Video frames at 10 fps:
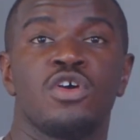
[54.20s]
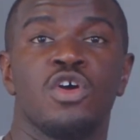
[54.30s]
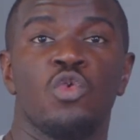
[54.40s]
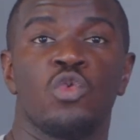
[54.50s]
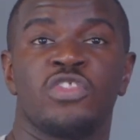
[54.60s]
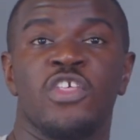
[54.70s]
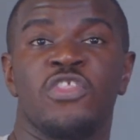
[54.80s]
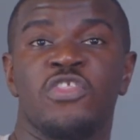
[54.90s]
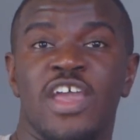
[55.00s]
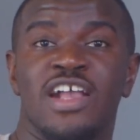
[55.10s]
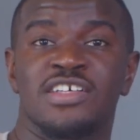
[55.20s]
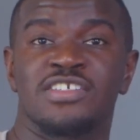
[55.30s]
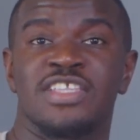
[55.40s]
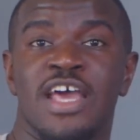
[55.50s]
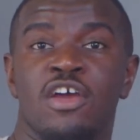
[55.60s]
with the things
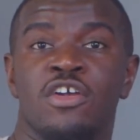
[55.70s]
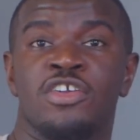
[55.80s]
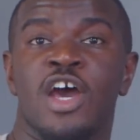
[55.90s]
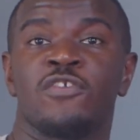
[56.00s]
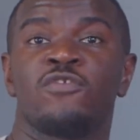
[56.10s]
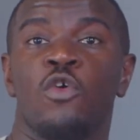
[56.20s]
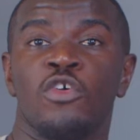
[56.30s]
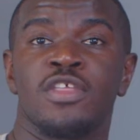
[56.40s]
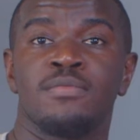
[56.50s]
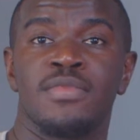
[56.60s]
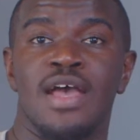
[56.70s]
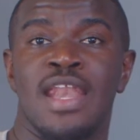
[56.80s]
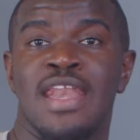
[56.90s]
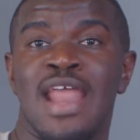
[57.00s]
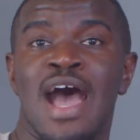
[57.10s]
that are done for them
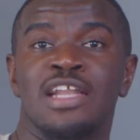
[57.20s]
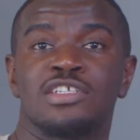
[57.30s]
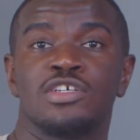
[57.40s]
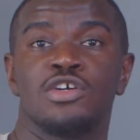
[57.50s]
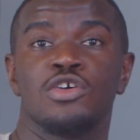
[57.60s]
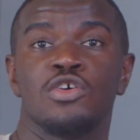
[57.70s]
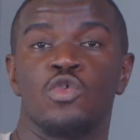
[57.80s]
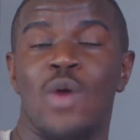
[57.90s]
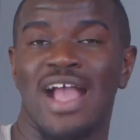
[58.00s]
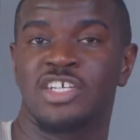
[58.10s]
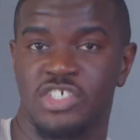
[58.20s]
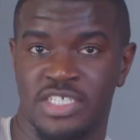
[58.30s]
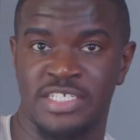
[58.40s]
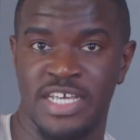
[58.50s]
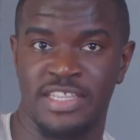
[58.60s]
and not who actually
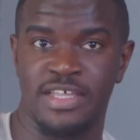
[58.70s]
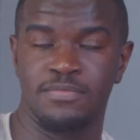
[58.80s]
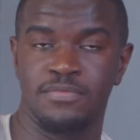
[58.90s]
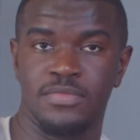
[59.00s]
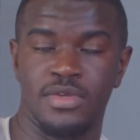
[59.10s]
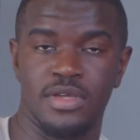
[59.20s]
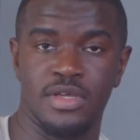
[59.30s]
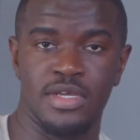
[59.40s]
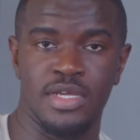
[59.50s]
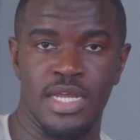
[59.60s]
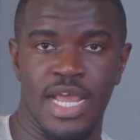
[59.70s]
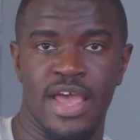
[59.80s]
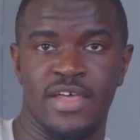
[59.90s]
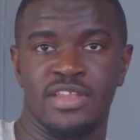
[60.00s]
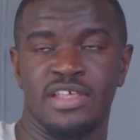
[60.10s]
did them.
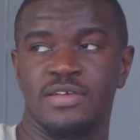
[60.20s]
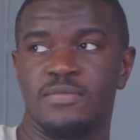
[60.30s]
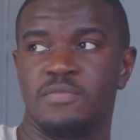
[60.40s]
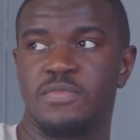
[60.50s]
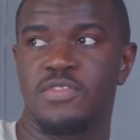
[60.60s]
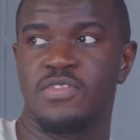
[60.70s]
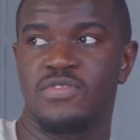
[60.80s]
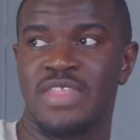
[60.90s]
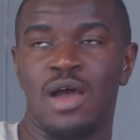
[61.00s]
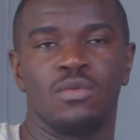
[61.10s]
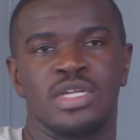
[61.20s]
And that one is